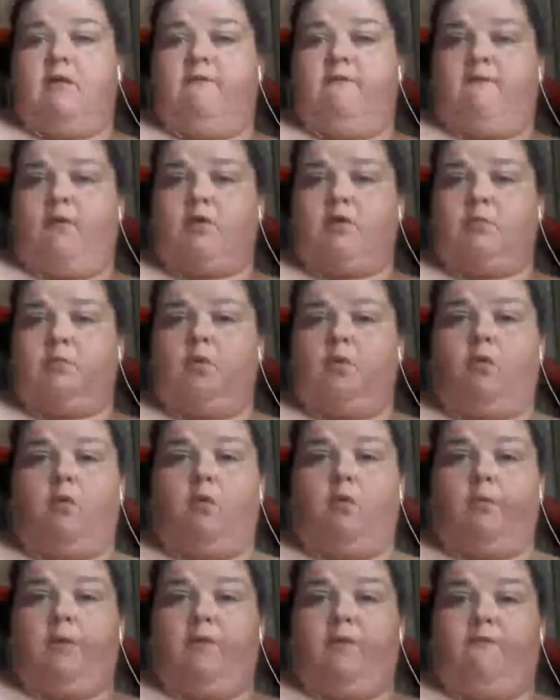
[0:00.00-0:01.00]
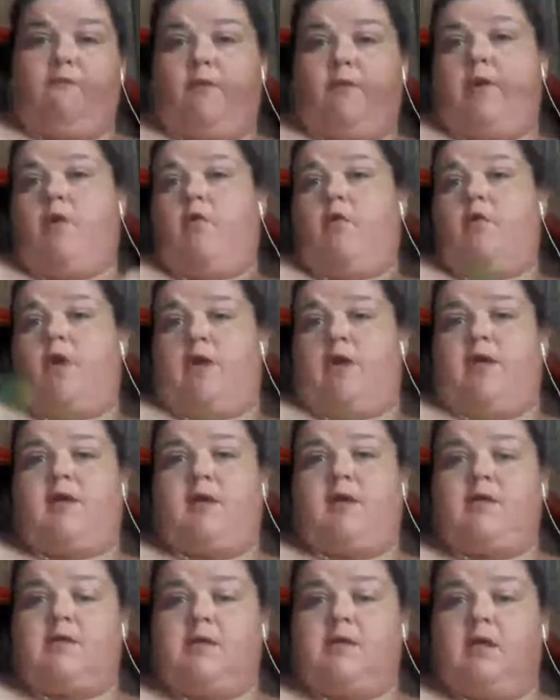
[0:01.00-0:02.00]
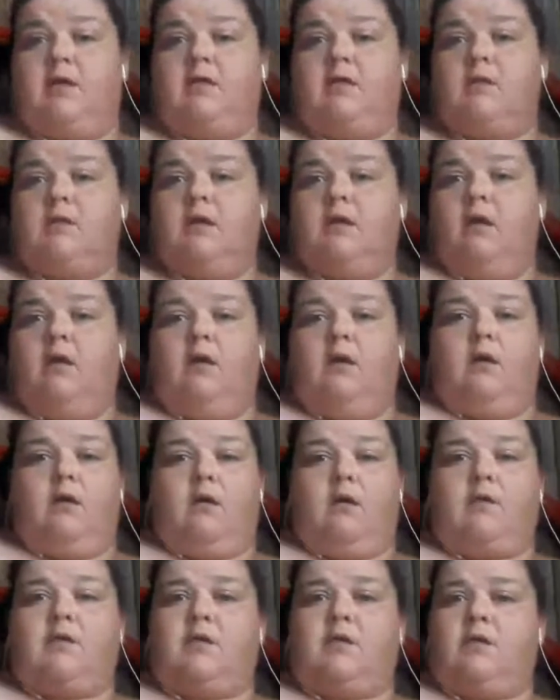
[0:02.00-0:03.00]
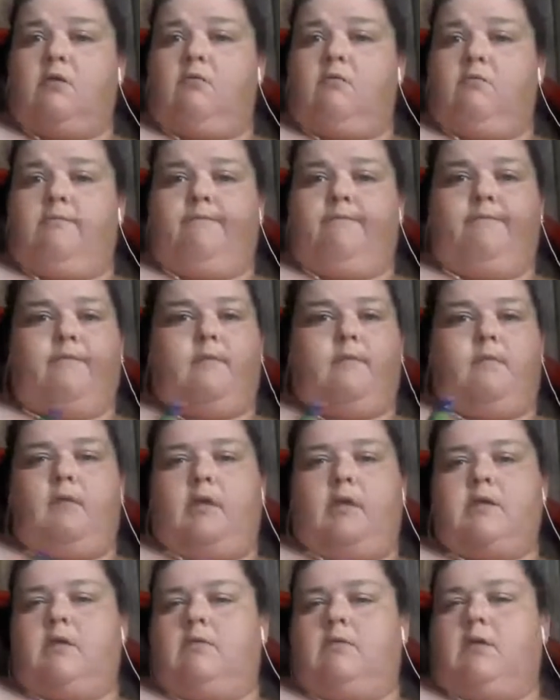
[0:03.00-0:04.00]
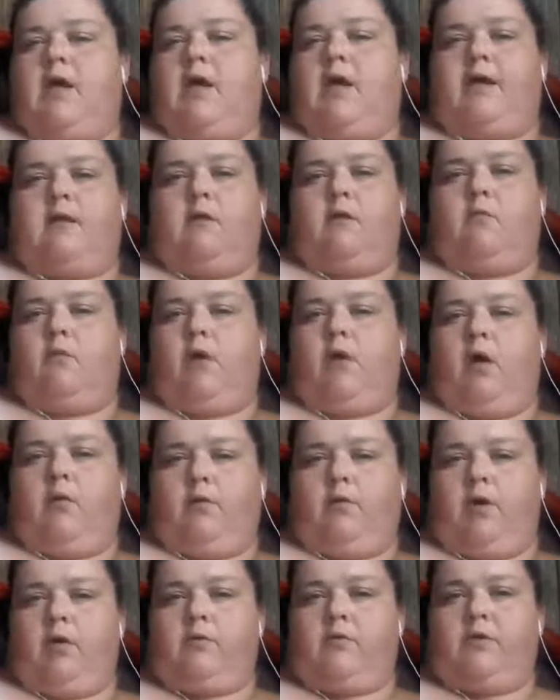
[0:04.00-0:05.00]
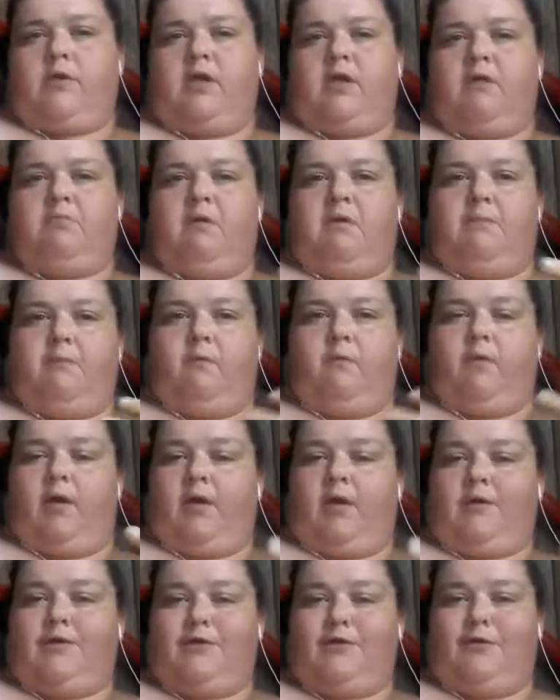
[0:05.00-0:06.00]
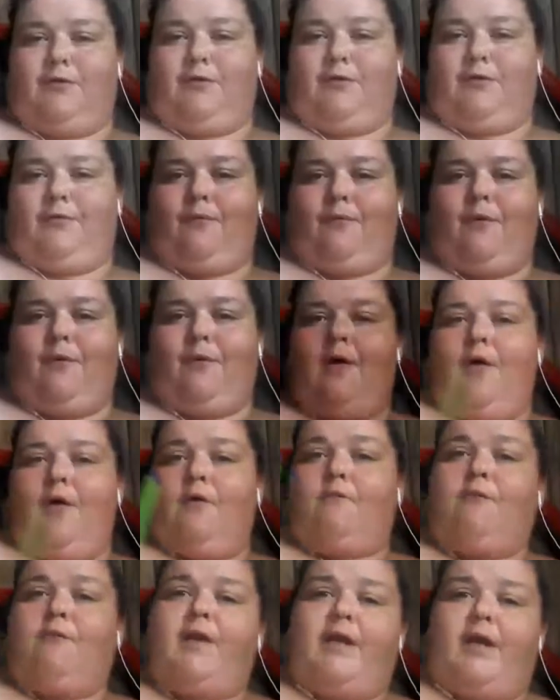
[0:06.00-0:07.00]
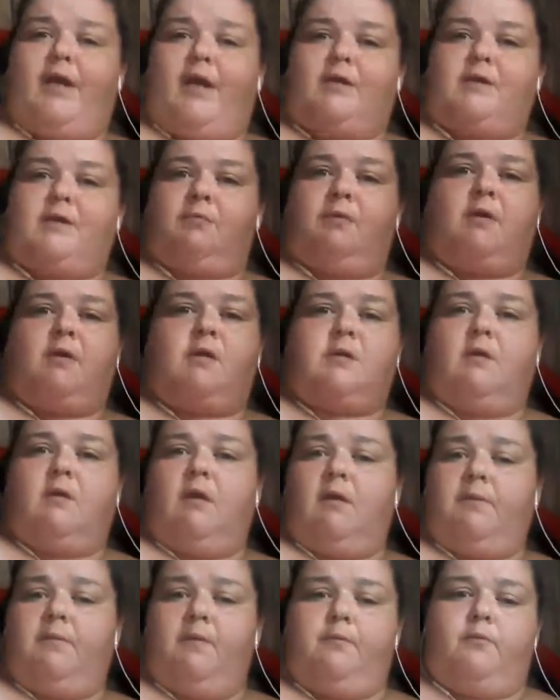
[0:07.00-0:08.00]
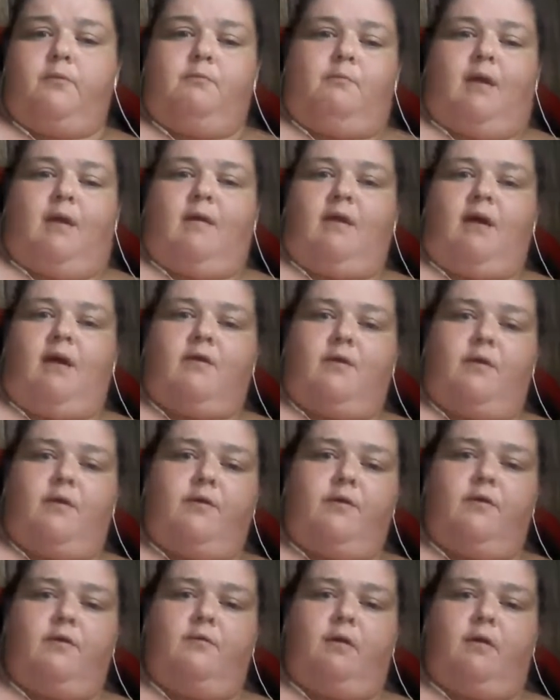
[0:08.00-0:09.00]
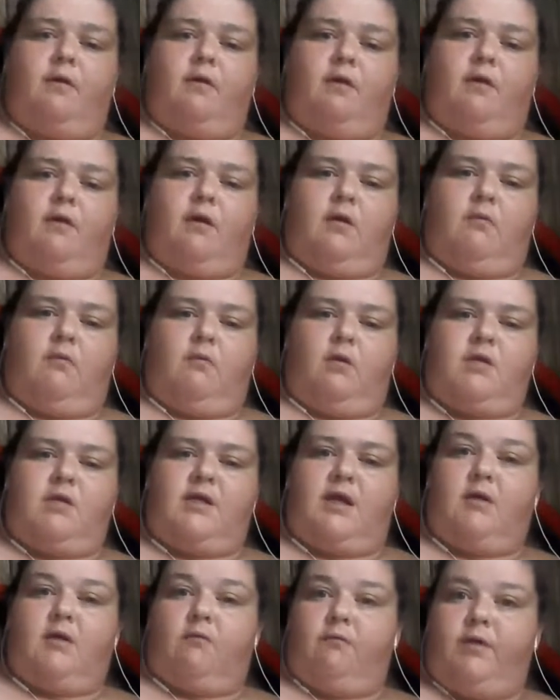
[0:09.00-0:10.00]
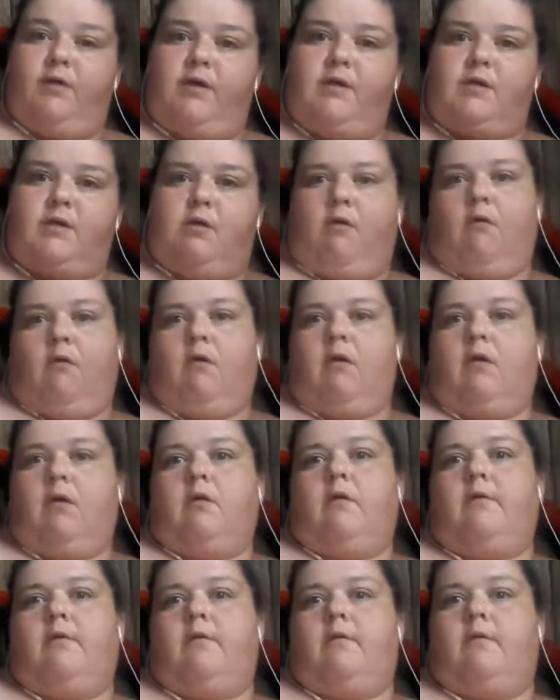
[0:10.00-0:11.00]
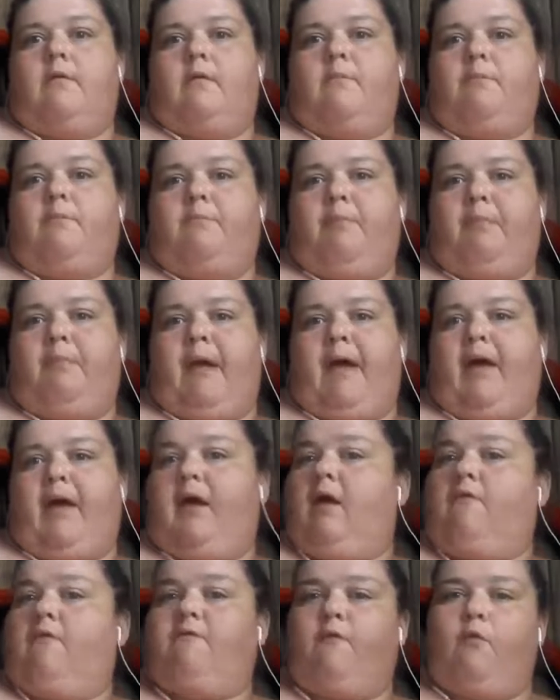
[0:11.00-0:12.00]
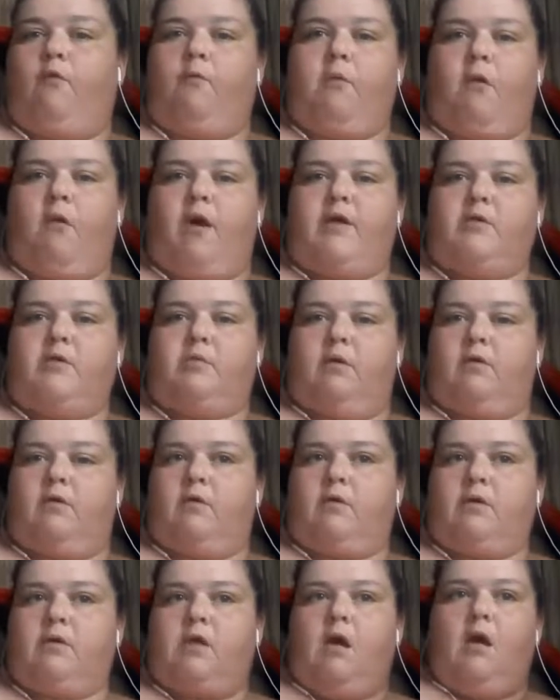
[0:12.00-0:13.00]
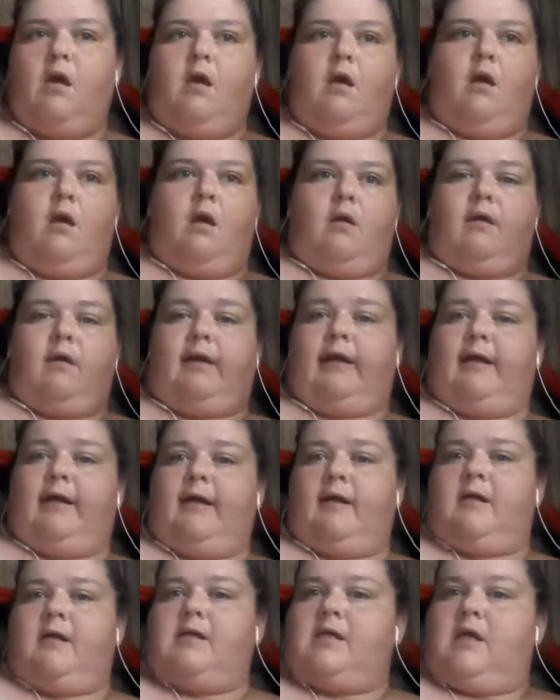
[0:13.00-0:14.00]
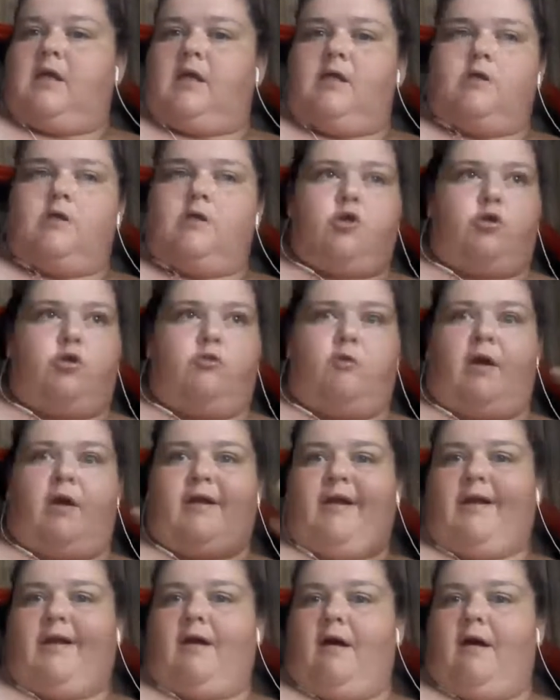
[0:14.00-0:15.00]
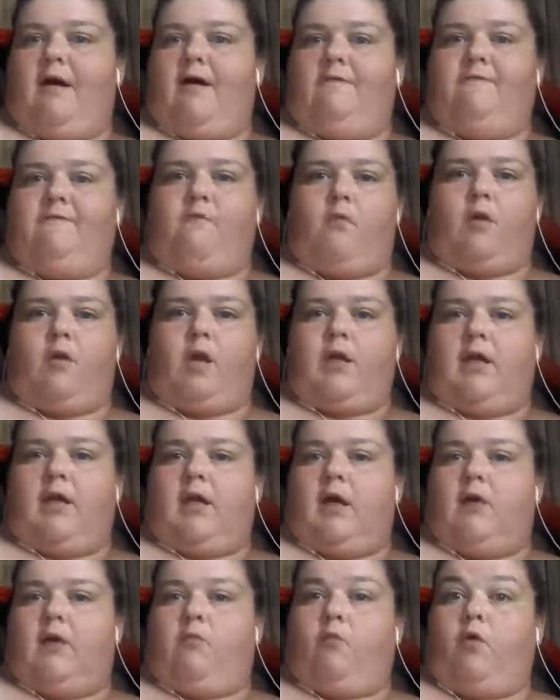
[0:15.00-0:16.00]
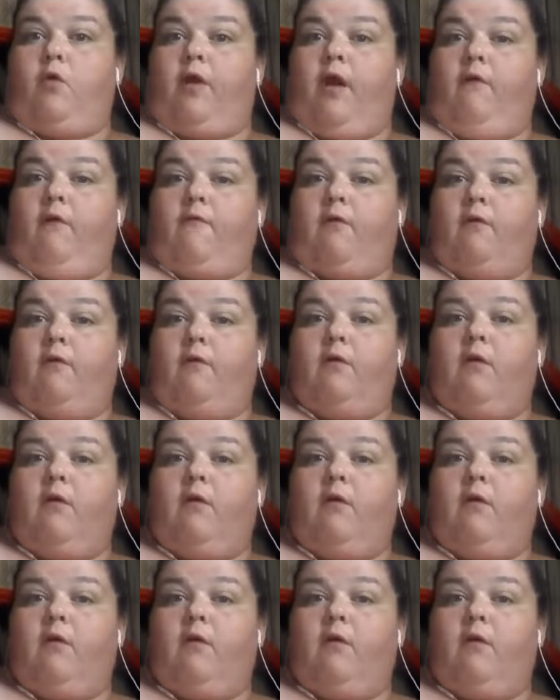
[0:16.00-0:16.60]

first book will be free or 99 cents, because that's a tactic we all use to get people into reading us, because a lot of people may not know you and they're not going to want to take a risk on paying full price, whether it's 99 cents, $2.99, $4.99, whatever,